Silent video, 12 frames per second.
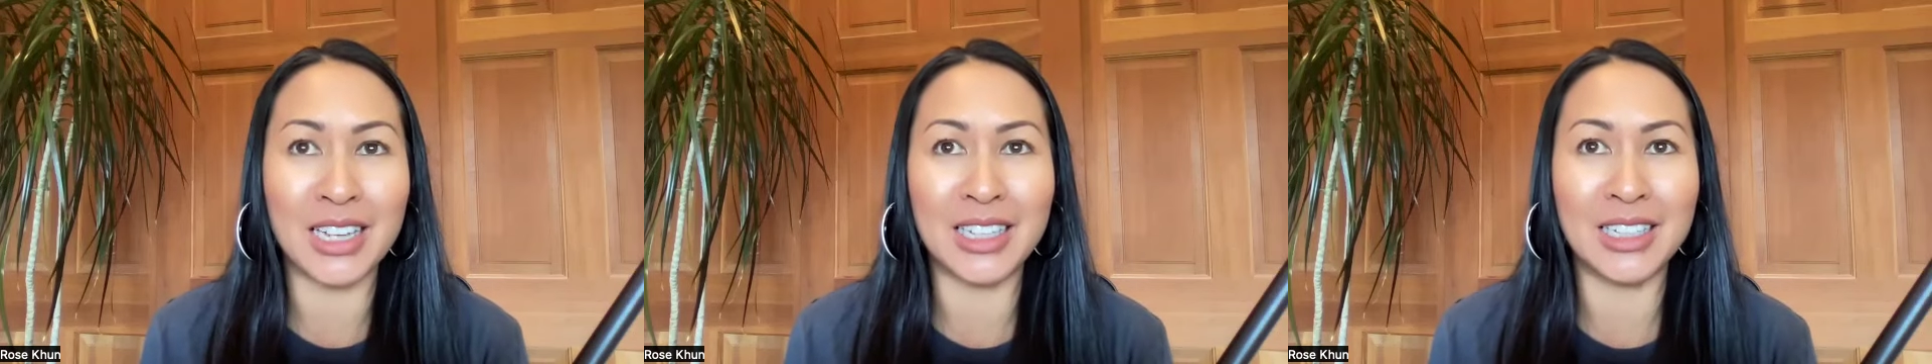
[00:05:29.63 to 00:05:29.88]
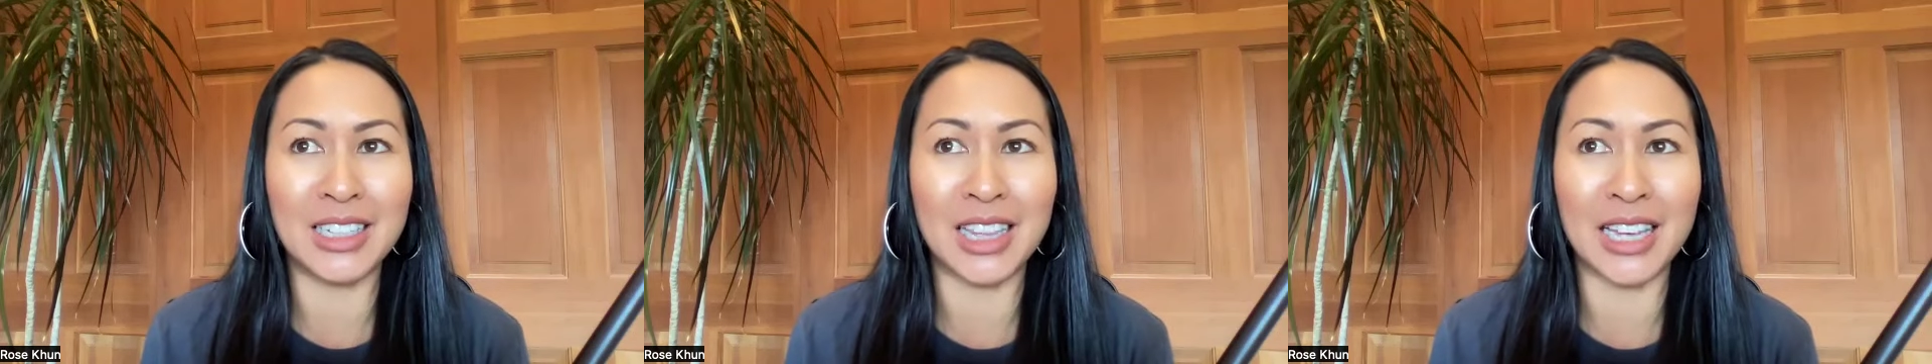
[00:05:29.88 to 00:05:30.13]

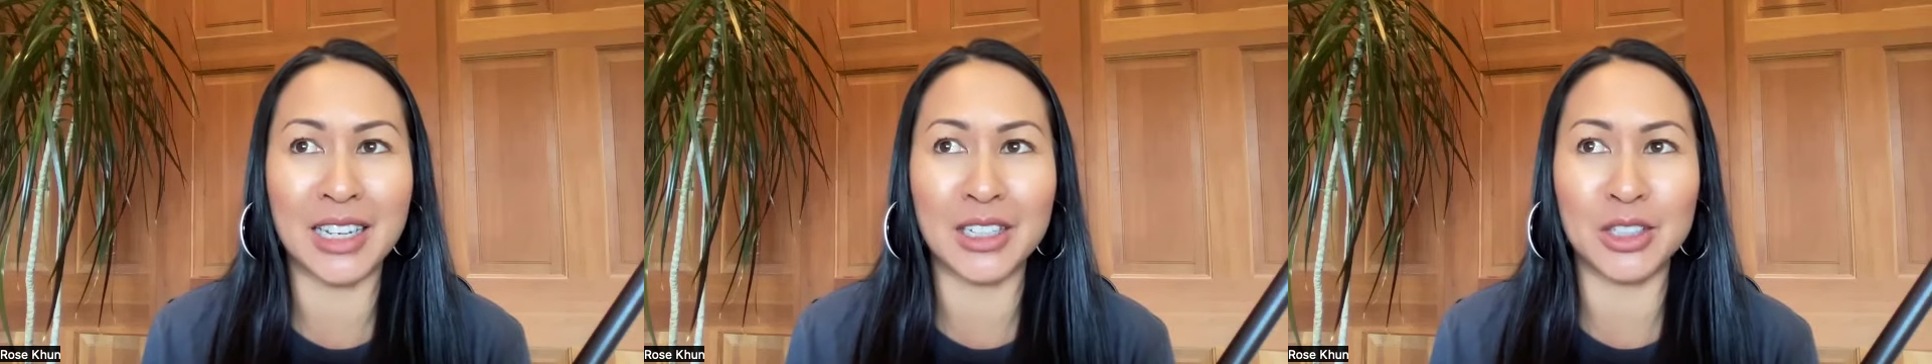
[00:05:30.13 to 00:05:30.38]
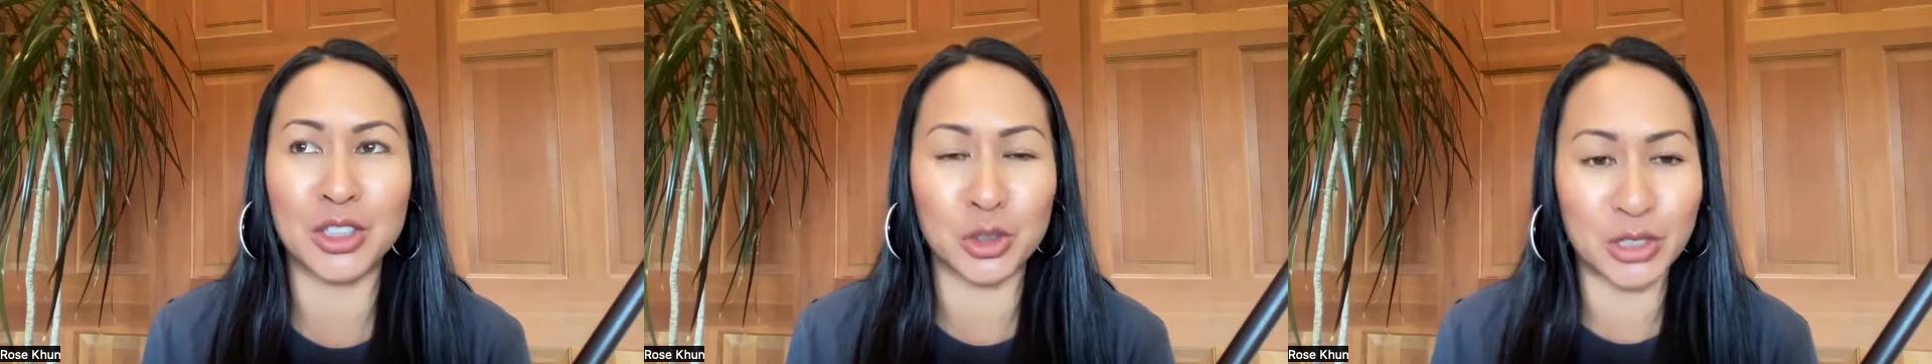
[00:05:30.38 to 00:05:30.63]
is it like
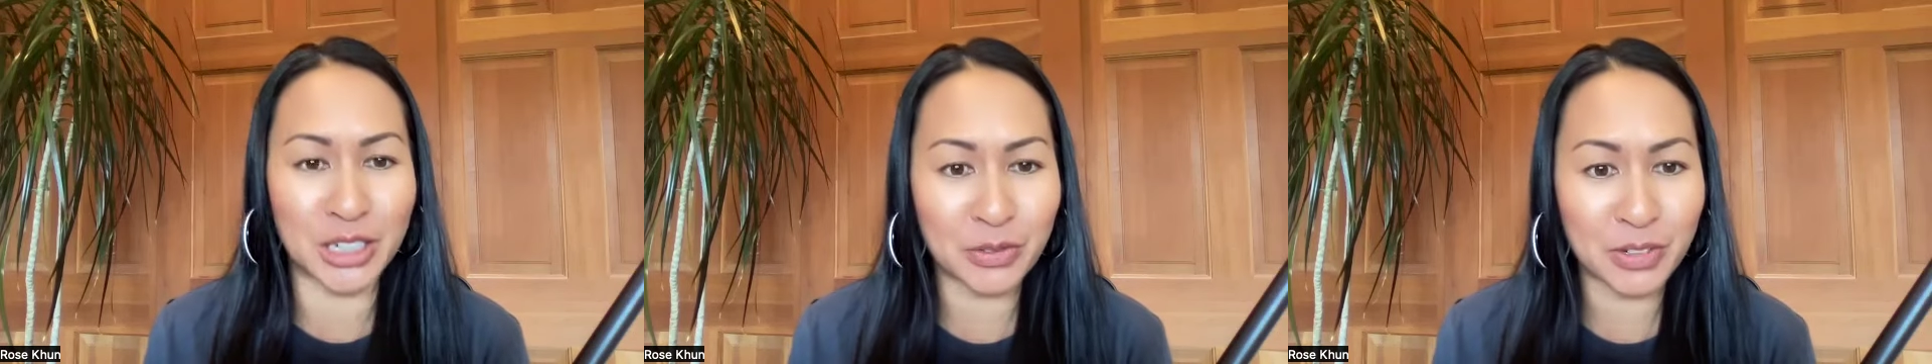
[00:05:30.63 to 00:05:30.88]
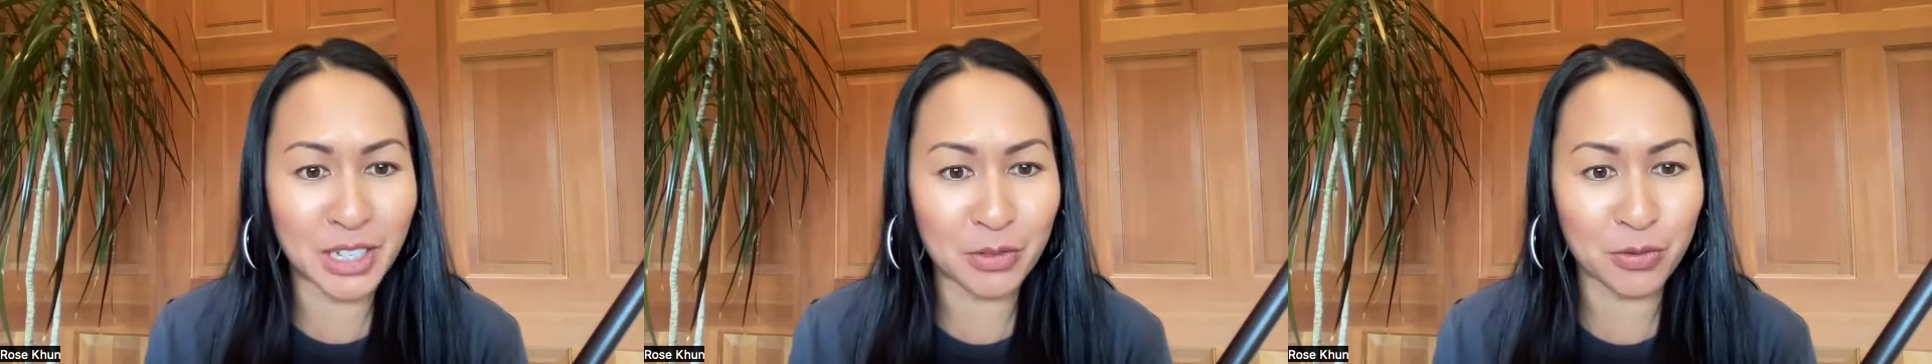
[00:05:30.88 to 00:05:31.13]
a
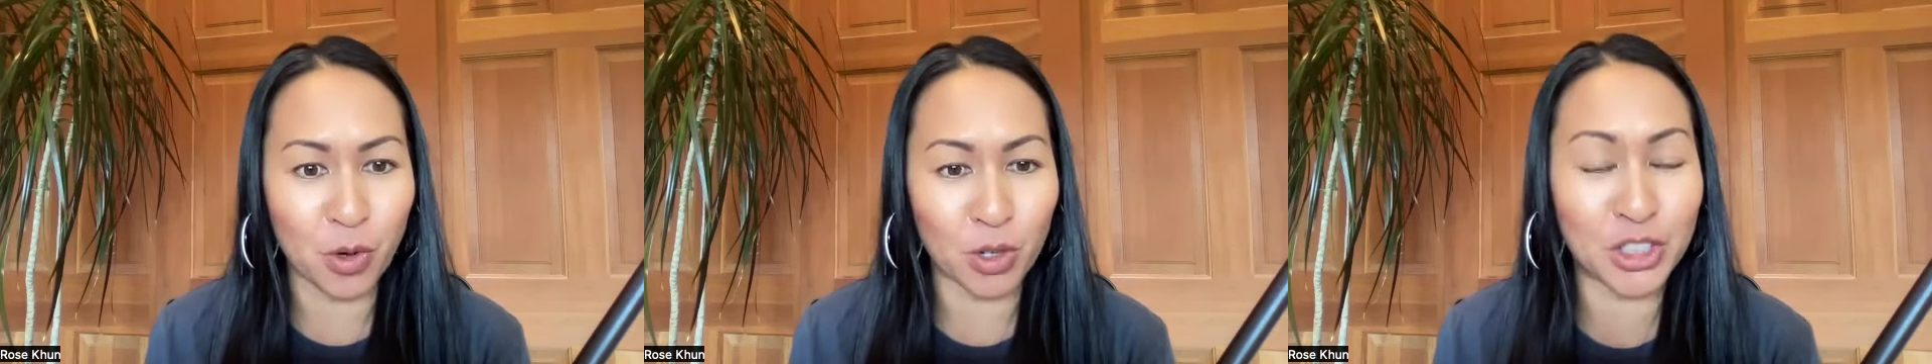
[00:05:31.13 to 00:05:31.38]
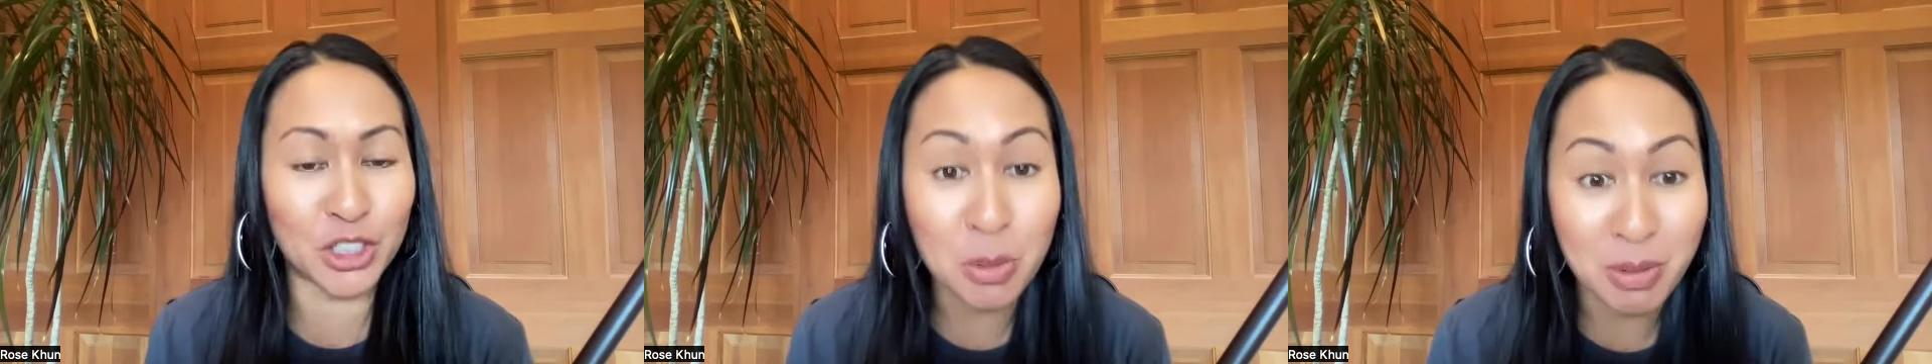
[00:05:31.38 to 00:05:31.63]
certificate for
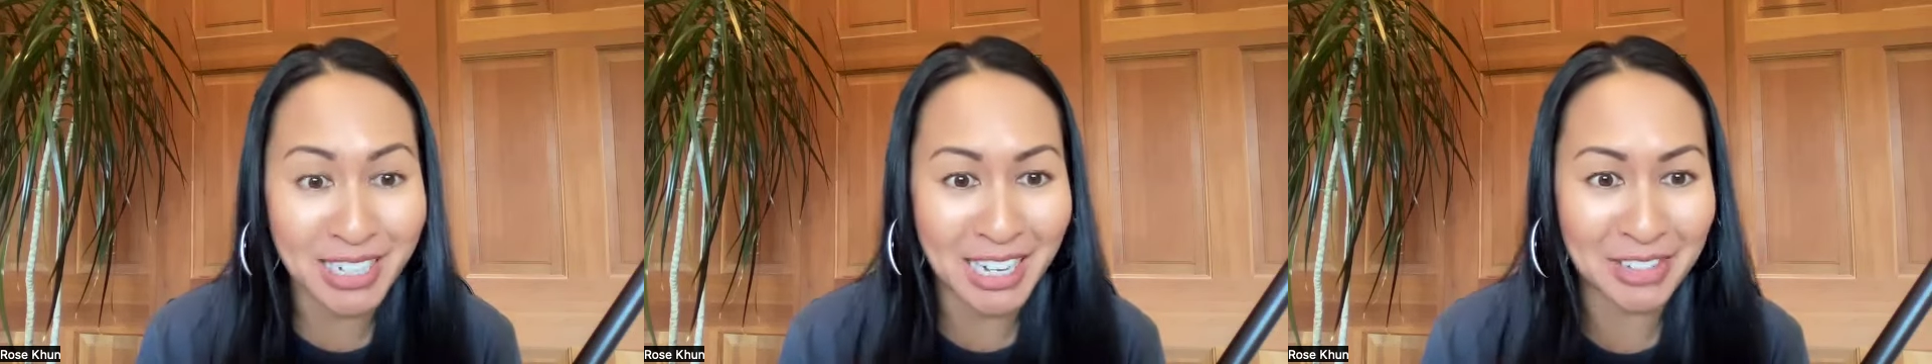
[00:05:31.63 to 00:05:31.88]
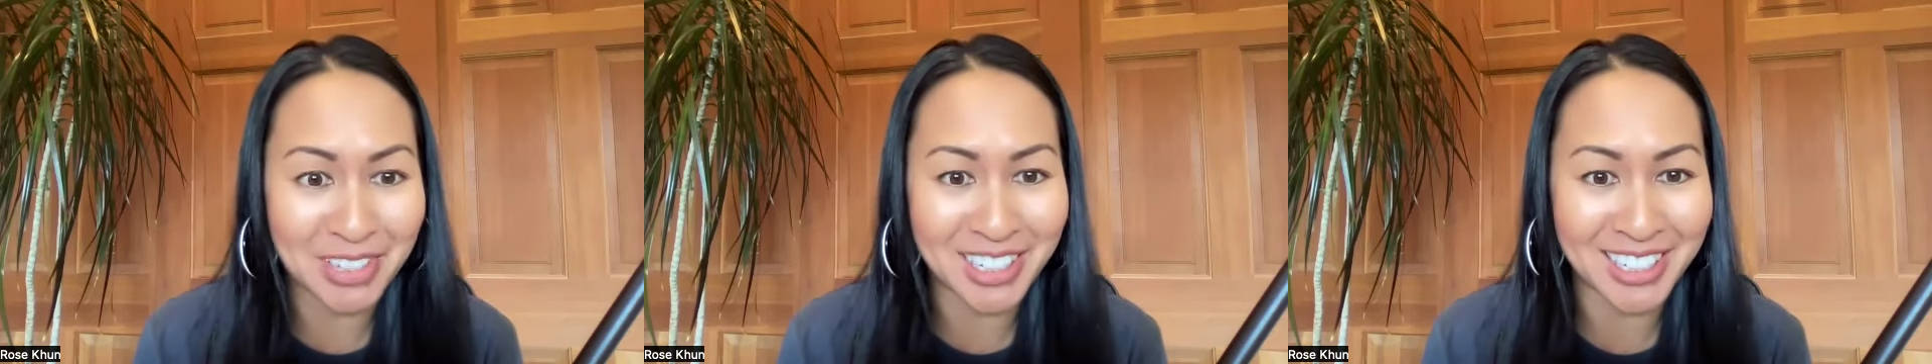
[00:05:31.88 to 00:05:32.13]
scuba
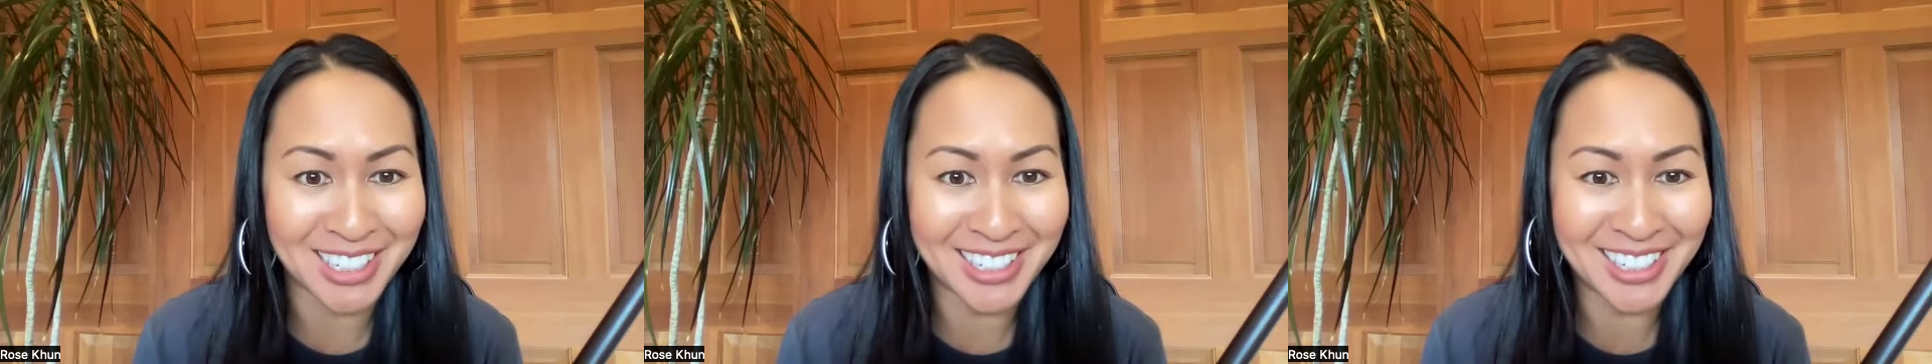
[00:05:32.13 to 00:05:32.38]
diving?